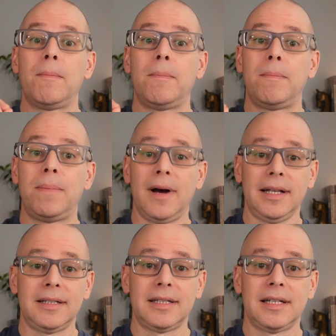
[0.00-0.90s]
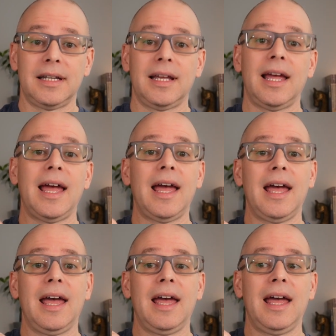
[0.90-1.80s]
But
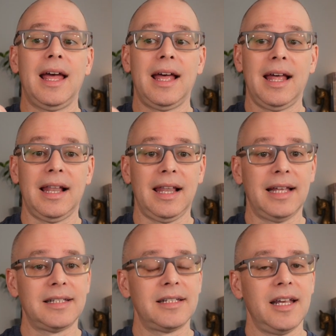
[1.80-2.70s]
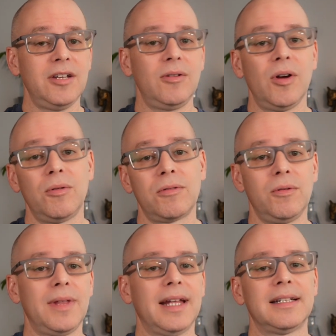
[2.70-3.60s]
let's say you go
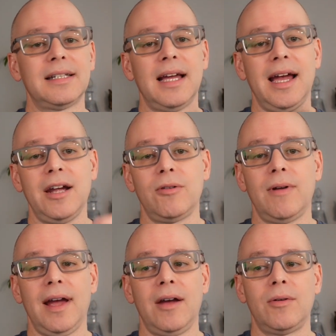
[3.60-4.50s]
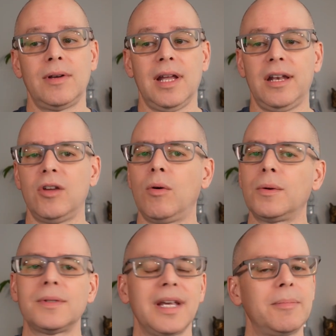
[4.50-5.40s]
through that entire round and no one
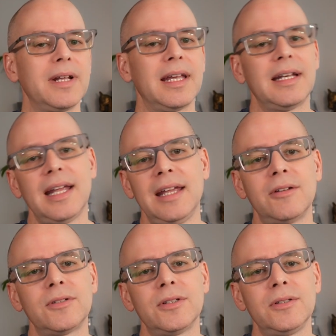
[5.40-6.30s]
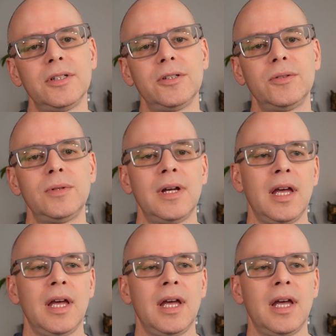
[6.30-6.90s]
was able to get to heal to you.